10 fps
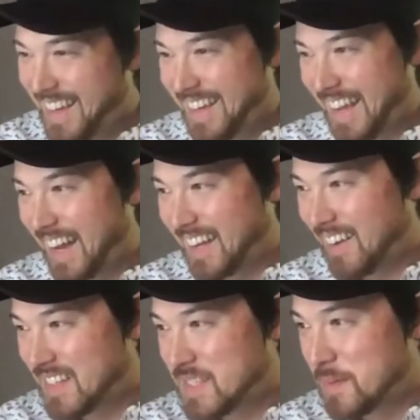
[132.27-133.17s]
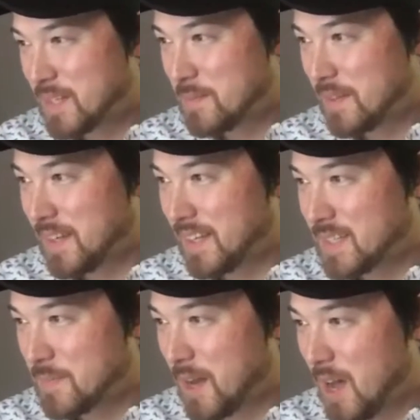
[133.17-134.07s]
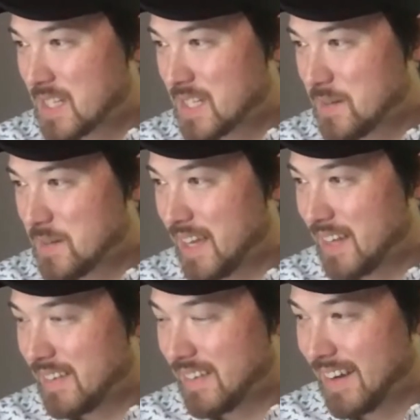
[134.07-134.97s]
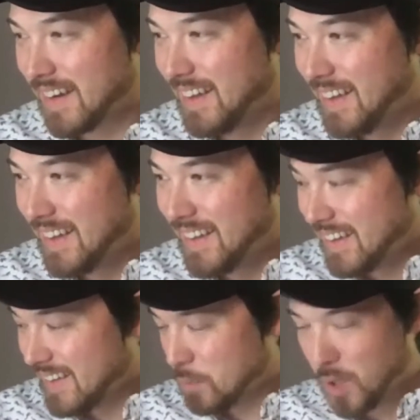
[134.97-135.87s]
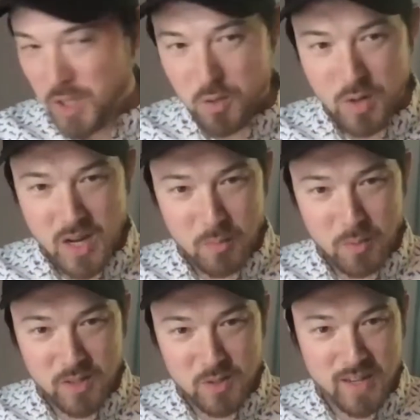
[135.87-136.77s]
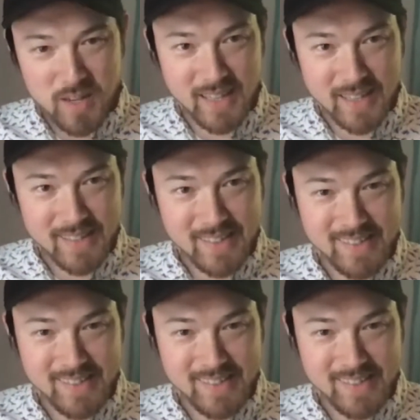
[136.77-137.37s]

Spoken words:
Yeah, no, it's been awesome. And what are you drinking?